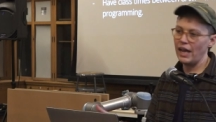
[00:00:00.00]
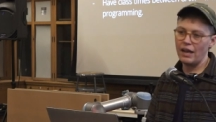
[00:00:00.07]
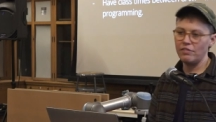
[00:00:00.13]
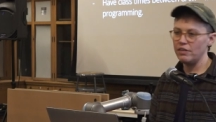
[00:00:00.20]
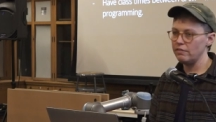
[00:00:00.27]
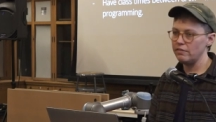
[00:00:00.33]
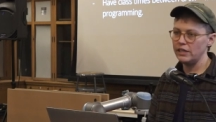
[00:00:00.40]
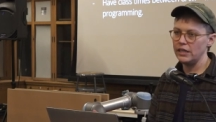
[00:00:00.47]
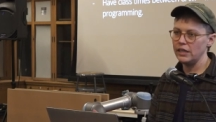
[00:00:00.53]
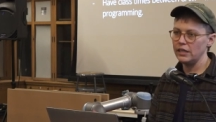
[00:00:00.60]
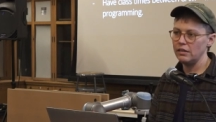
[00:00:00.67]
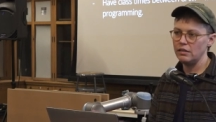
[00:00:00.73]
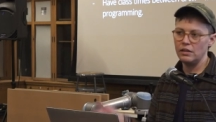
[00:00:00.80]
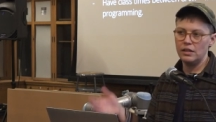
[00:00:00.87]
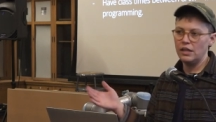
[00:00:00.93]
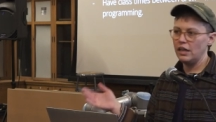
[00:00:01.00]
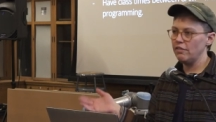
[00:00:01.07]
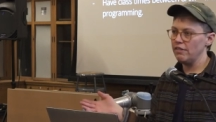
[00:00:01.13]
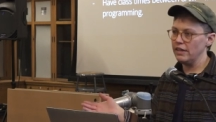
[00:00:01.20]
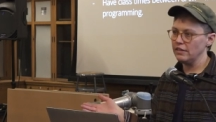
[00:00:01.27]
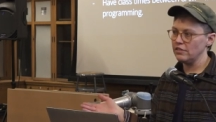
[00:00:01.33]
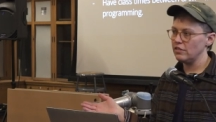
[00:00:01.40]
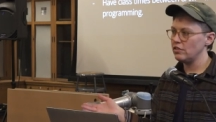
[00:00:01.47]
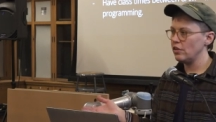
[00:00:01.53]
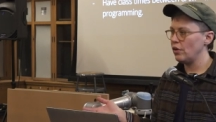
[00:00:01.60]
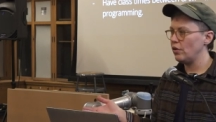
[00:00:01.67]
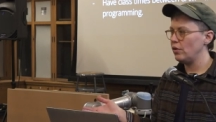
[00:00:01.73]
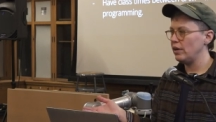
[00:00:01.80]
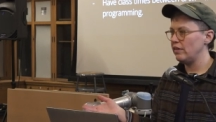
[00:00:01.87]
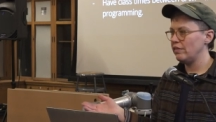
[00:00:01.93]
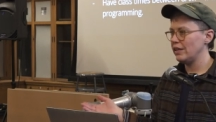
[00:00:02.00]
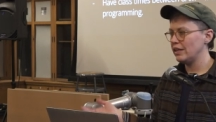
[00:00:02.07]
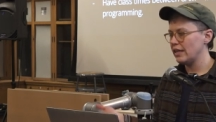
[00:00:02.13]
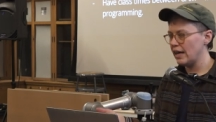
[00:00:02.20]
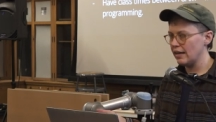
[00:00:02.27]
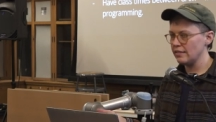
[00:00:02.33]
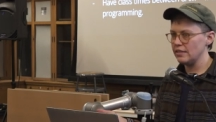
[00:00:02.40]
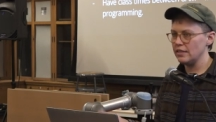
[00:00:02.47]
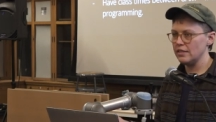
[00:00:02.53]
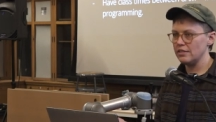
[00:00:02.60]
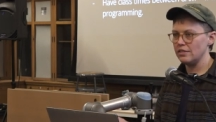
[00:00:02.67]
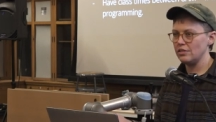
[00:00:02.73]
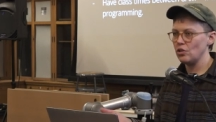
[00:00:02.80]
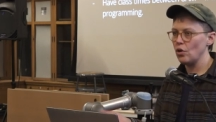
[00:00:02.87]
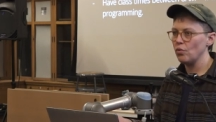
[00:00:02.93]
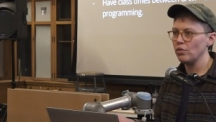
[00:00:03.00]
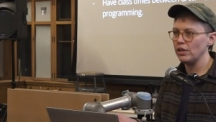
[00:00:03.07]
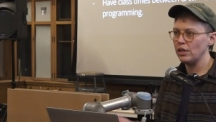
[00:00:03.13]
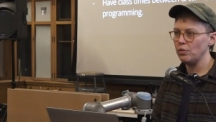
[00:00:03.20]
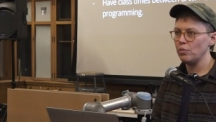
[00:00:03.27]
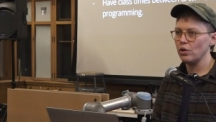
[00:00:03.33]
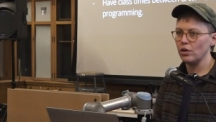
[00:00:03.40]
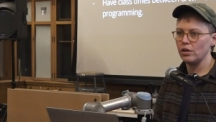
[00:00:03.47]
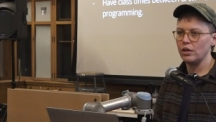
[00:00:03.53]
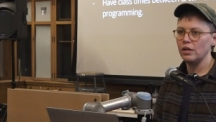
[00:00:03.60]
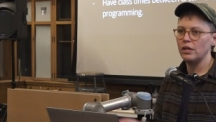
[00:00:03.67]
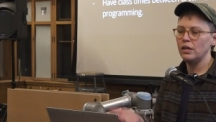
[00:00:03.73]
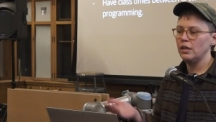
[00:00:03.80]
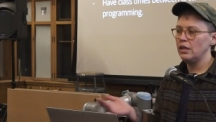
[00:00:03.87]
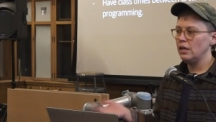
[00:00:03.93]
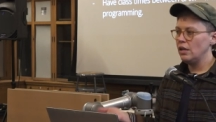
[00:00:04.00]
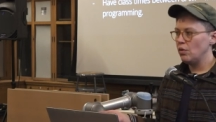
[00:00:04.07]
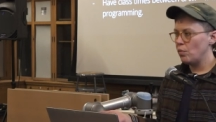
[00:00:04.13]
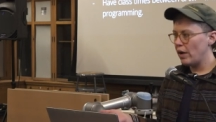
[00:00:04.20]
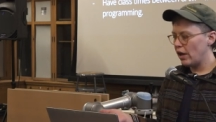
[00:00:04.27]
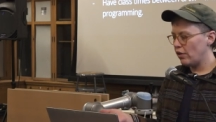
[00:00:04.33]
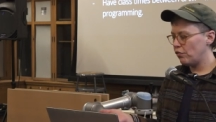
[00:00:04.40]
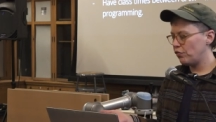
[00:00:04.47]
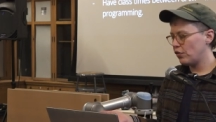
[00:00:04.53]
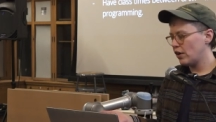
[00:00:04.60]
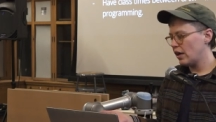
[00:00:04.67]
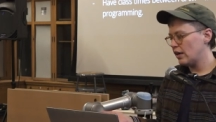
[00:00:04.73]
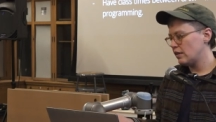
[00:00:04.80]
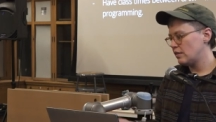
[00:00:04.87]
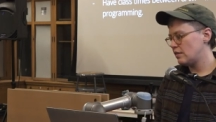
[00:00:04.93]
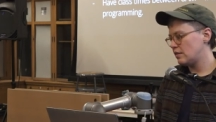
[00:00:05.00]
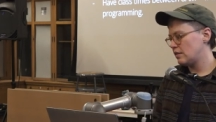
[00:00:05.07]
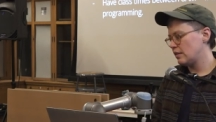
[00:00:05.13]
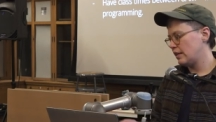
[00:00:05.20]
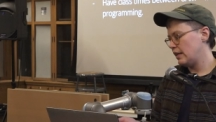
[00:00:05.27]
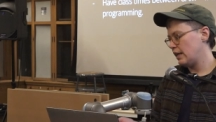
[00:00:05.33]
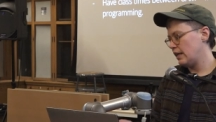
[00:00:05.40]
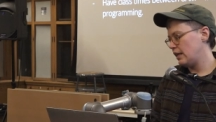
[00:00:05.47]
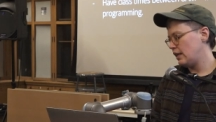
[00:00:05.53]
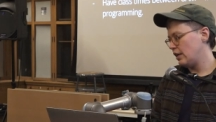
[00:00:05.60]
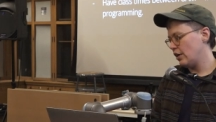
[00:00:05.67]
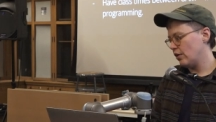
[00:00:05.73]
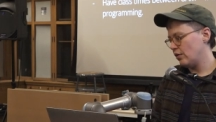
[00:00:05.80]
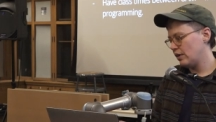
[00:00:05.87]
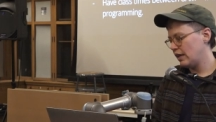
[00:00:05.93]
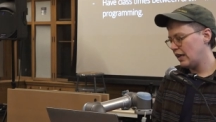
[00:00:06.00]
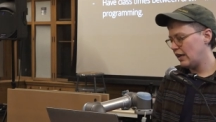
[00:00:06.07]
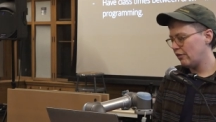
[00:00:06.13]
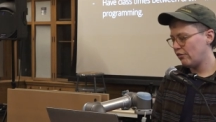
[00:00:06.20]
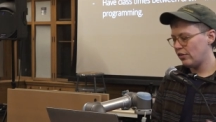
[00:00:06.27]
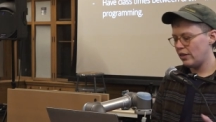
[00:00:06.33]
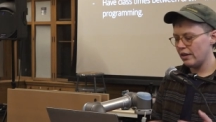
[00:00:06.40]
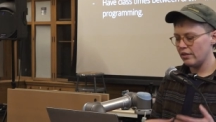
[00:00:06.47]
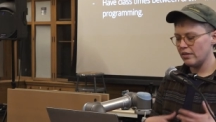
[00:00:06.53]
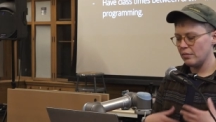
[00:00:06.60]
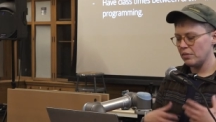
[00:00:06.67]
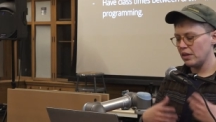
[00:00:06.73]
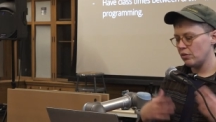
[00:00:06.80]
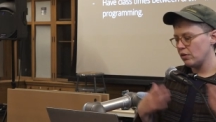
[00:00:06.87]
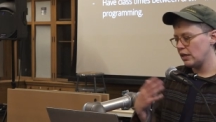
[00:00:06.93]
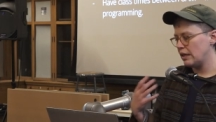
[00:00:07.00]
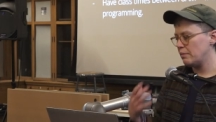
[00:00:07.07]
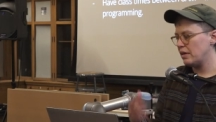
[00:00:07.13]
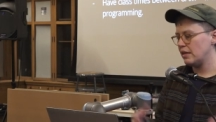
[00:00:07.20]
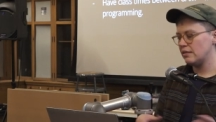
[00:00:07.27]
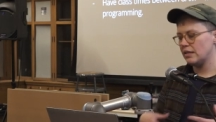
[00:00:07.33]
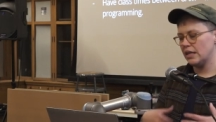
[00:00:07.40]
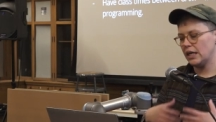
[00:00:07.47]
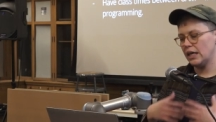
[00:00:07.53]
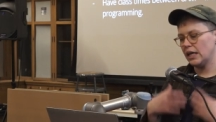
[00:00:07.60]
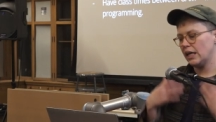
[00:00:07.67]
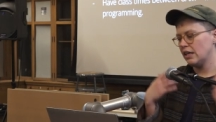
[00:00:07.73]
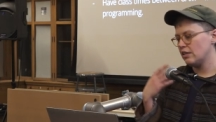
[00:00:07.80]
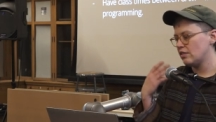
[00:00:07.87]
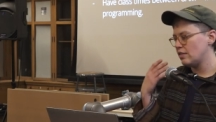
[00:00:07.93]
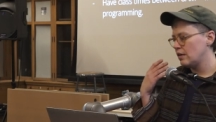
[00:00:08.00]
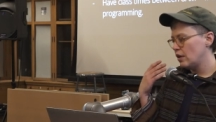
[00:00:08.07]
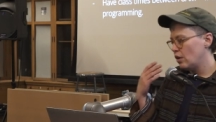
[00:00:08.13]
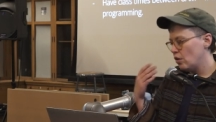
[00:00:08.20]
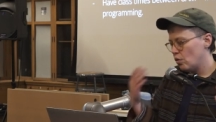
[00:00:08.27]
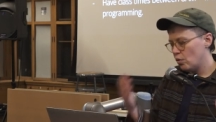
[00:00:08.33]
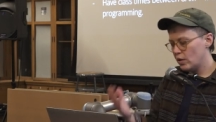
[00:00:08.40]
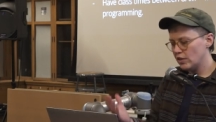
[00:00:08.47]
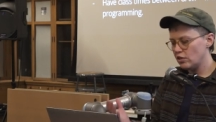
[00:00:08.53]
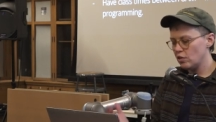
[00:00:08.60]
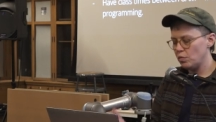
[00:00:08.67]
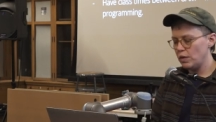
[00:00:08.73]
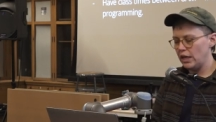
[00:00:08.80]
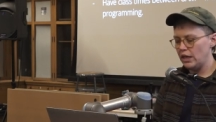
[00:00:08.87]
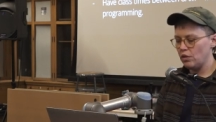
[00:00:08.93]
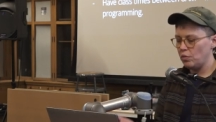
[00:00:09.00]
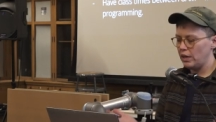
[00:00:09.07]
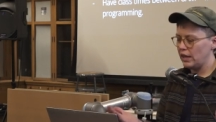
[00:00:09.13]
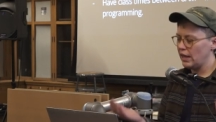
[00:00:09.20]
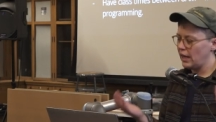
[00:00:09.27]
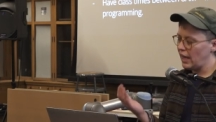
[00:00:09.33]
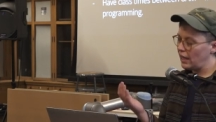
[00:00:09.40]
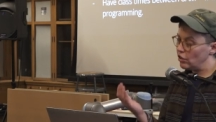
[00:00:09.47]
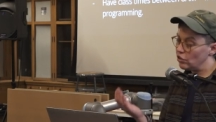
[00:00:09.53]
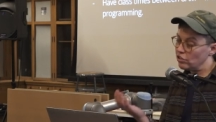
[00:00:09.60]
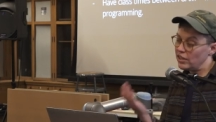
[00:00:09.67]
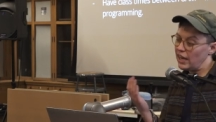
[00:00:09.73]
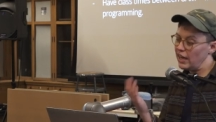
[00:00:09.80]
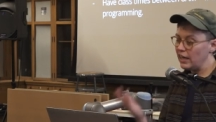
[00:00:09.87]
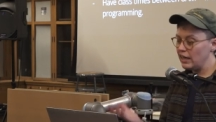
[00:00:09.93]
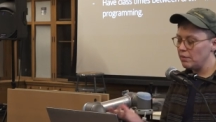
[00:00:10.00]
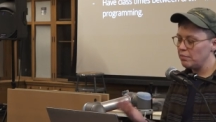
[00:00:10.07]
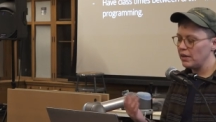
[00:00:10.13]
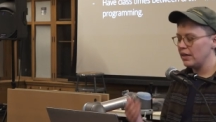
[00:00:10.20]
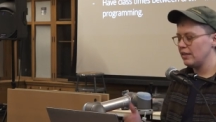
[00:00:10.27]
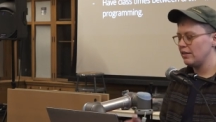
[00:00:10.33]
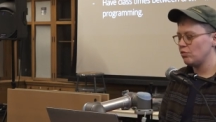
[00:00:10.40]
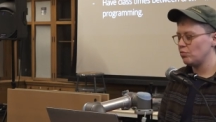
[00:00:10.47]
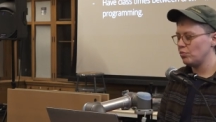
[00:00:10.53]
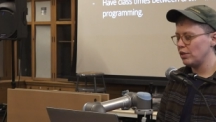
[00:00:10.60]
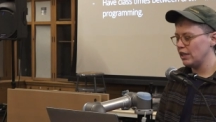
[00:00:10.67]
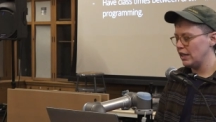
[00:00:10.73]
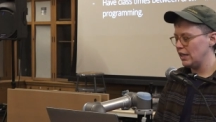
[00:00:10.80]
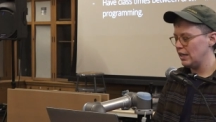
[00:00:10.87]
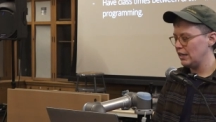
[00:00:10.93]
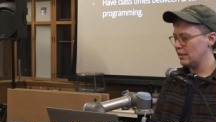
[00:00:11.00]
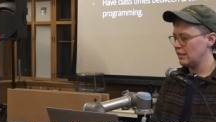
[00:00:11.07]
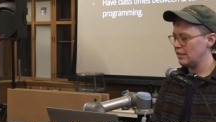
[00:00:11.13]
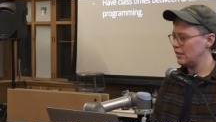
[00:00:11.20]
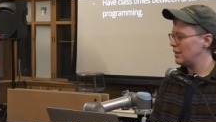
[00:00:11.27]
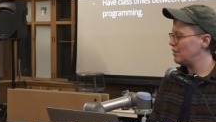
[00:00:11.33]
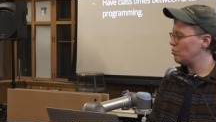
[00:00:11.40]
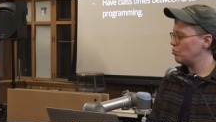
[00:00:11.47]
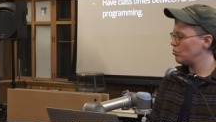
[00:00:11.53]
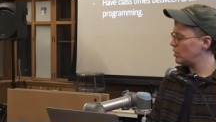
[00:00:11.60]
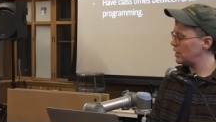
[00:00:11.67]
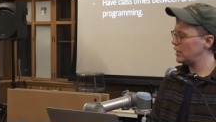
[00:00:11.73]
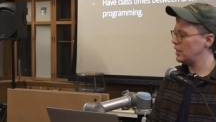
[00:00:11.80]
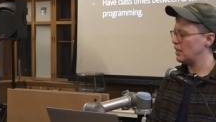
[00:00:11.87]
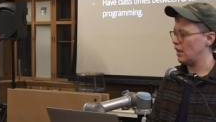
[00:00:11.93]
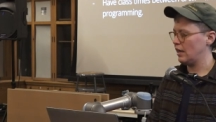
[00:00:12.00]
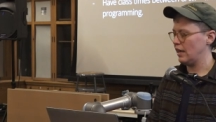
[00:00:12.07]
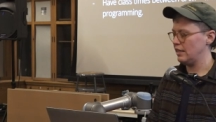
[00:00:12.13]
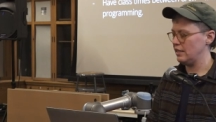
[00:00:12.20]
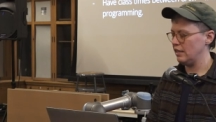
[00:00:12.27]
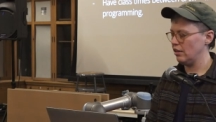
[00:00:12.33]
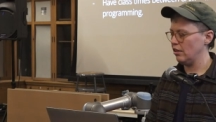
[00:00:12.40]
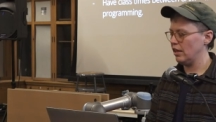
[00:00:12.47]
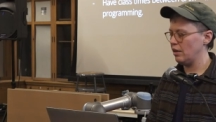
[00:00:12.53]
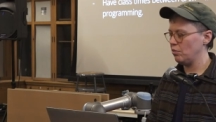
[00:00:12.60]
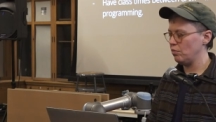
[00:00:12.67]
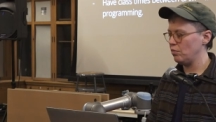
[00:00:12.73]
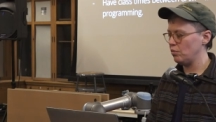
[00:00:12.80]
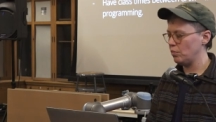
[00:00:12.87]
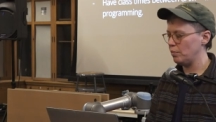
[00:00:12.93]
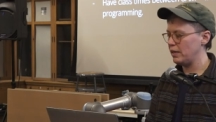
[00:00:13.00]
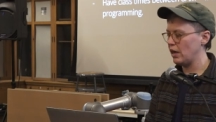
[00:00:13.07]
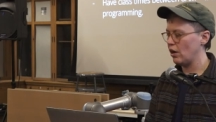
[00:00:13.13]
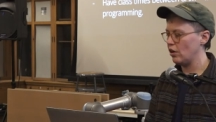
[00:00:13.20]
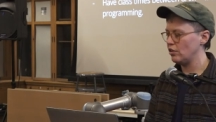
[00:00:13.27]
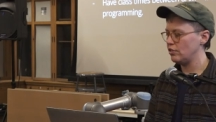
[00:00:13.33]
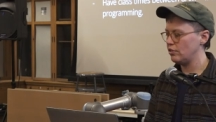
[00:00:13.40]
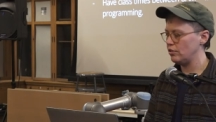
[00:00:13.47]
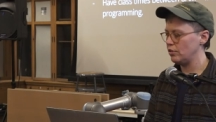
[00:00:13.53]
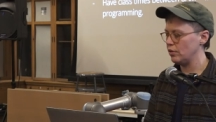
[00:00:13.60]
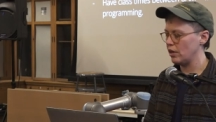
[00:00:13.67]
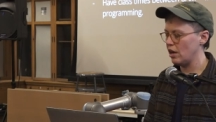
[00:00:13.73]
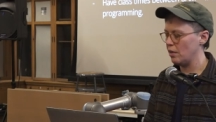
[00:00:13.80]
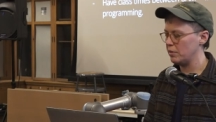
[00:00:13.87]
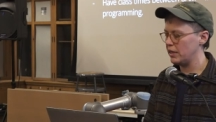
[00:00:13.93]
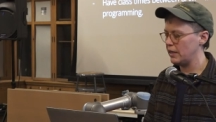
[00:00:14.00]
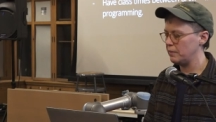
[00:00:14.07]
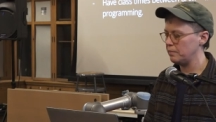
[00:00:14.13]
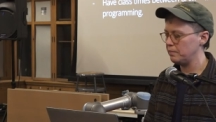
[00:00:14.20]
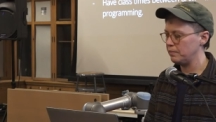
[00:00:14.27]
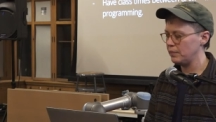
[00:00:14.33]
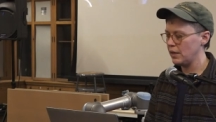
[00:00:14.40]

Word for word: have evening events, so evening classes don't really work well for us. You know, if there's something really amazing and it's once a week, we can entertain it, but it's really, really not ideal and will be hard to accommodate.